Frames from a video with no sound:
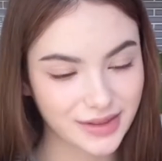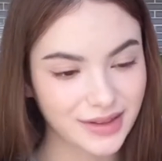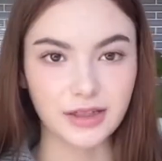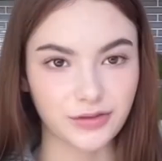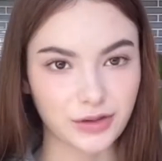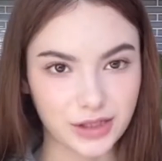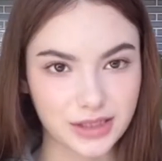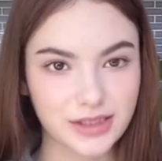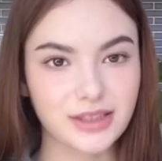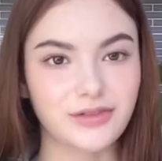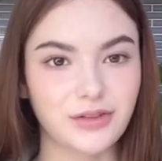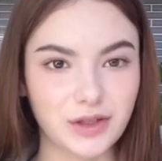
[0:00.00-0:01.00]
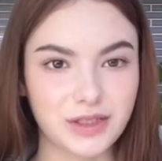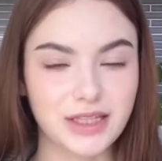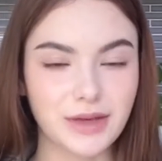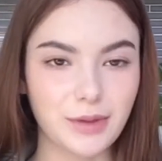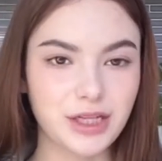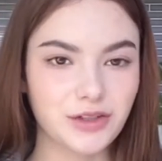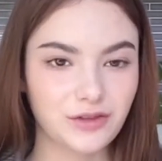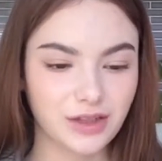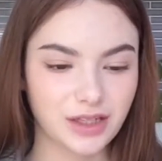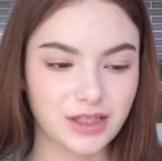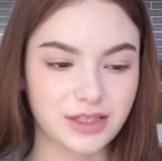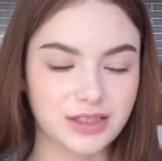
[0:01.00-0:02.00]
It's first. Imagine
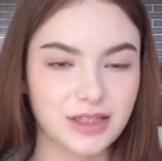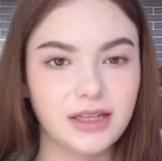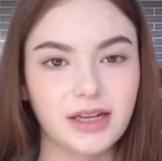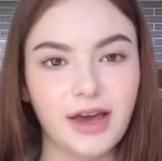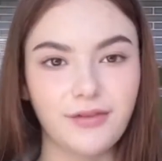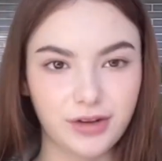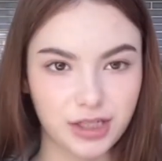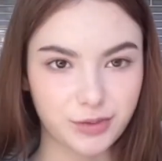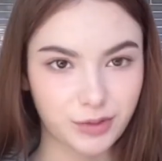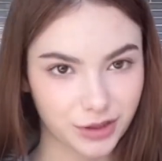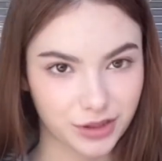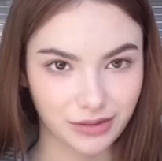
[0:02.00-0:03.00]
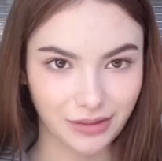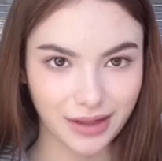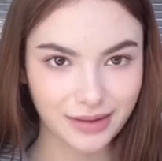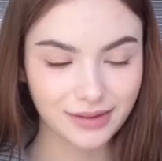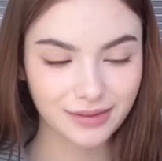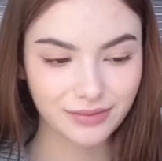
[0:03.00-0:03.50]
here's an average person, right?